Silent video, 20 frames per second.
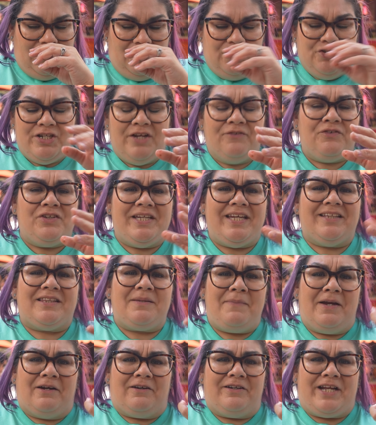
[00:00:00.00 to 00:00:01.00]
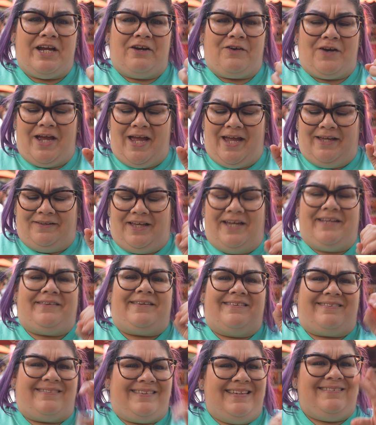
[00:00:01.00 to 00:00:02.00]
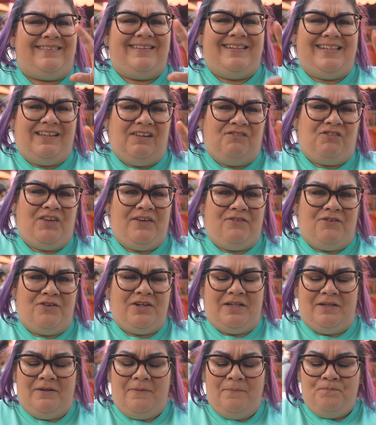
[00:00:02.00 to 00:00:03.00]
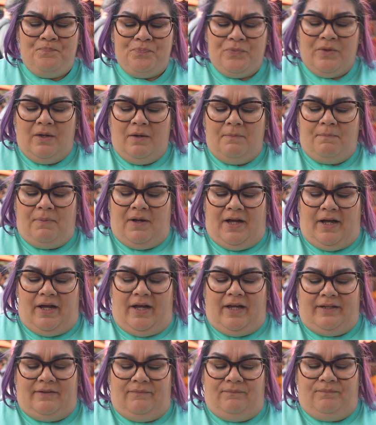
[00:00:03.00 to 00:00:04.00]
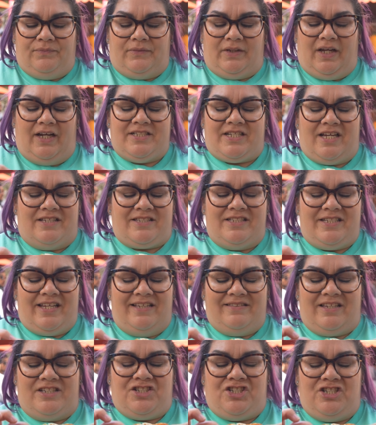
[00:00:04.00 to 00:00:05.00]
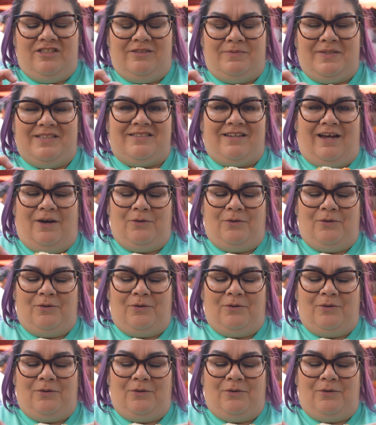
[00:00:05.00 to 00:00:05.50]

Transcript: you definitely get the marinara and like the seasoning flavoring, but it doesn't taste like cheese pizza.